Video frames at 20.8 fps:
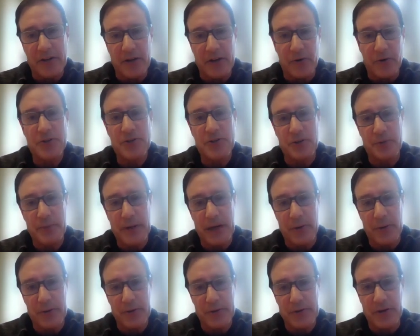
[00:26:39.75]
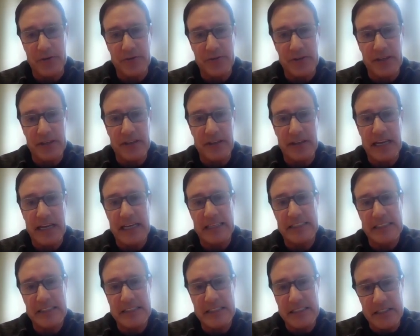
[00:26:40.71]
The original payroll return said that they had
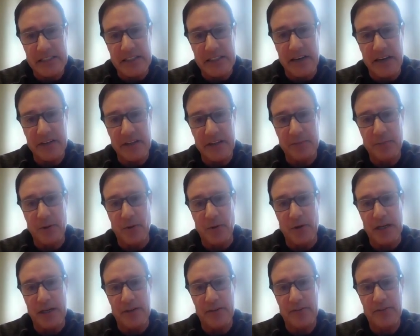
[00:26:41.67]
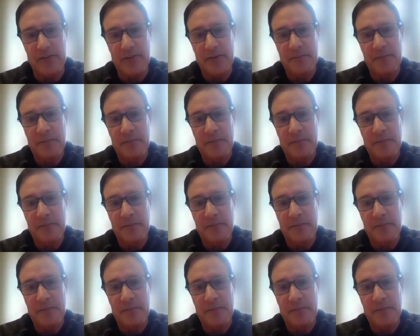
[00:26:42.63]
67 employees.